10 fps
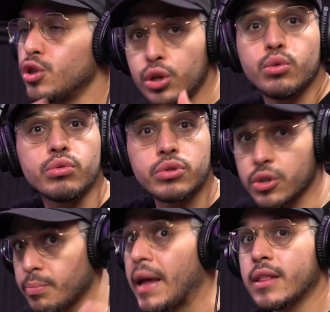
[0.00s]
use
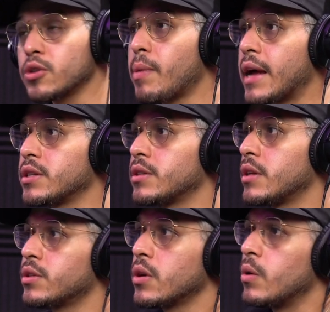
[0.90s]
to make those patches.
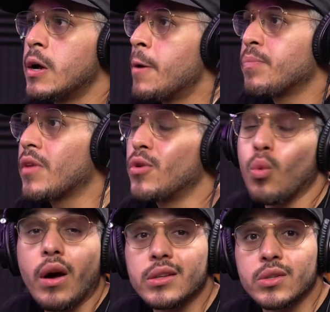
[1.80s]
And so if you
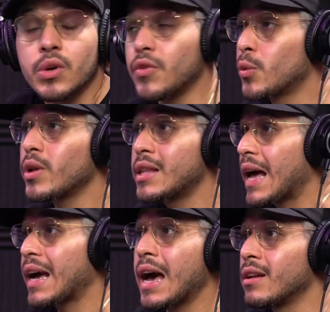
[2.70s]
wanted to, if you're really
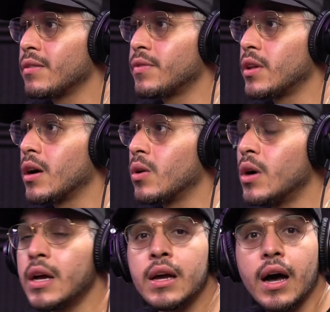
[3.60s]
that kind of, you know,
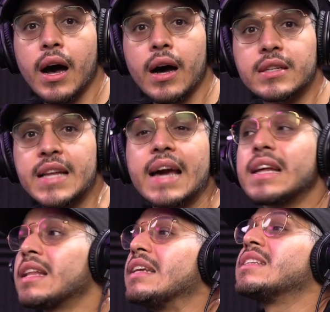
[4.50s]

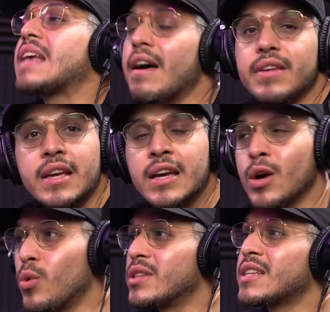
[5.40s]
technically savvy
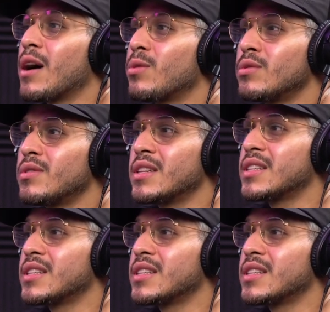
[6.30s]
with sound